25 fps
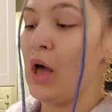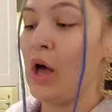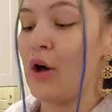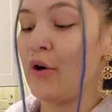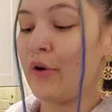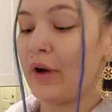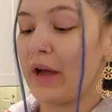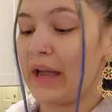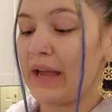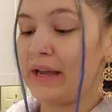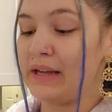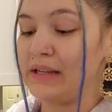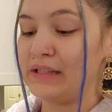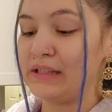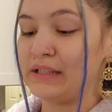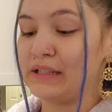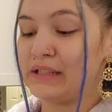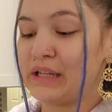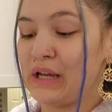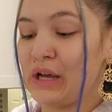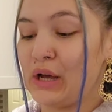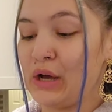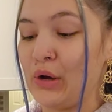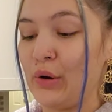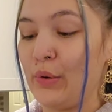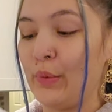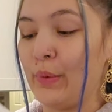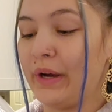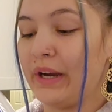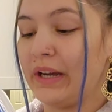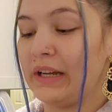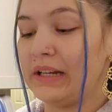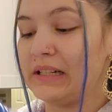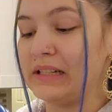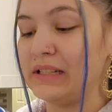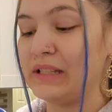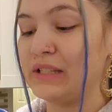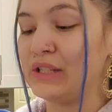Okay, so we're
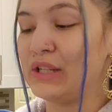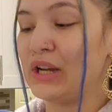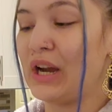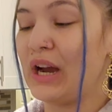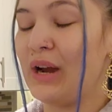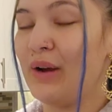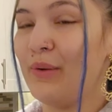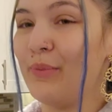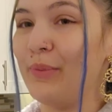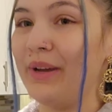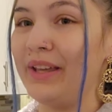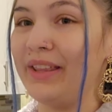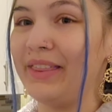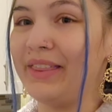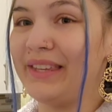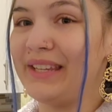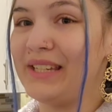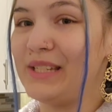gonna start with